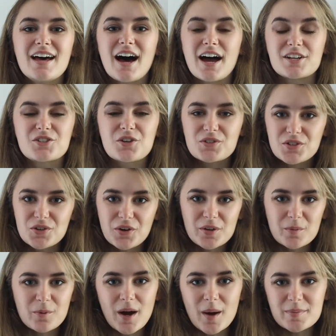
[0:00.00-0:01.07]
I showed you all
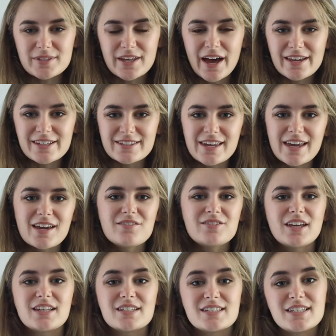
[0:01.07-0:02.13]
the props that I
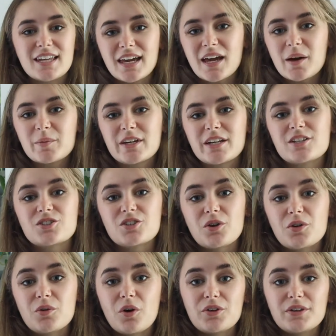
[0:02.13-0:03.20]
saved, and today I'm going to show
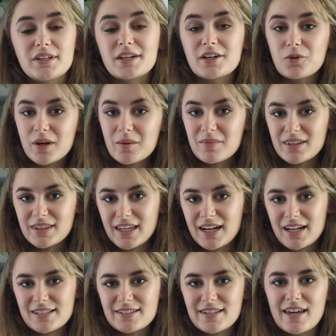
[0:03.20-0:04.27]
you all the equipment that
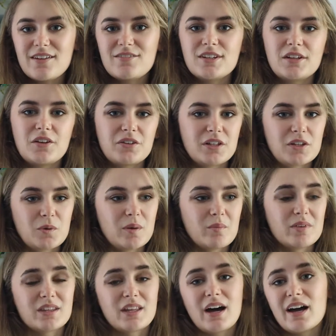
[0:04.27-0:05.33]
I saved and all the
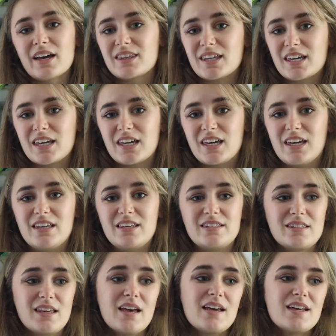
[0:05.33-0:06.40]
equipment that I think
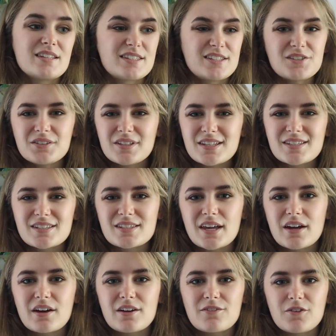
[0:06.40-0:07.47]
is still
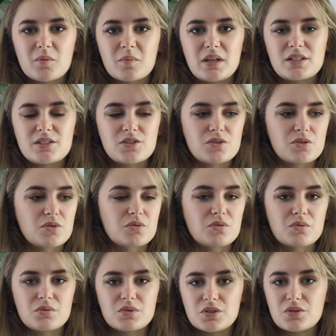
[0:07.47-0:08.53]
necessary for me
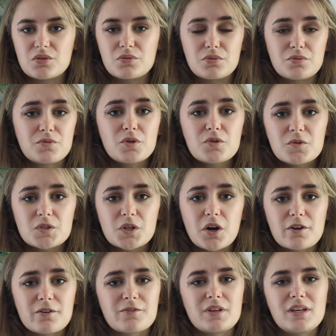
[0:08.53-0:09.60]
to do food
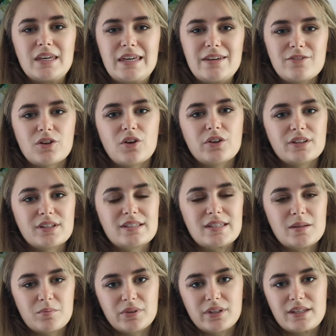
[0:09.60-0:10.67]
photography even on the
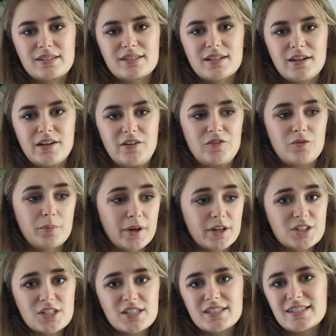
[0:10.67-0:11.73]
simplest of
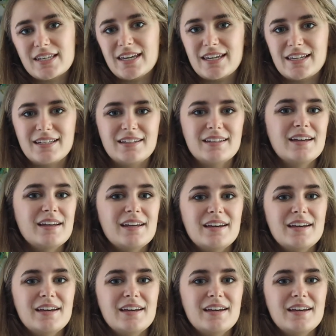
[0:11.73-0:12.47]
budgets and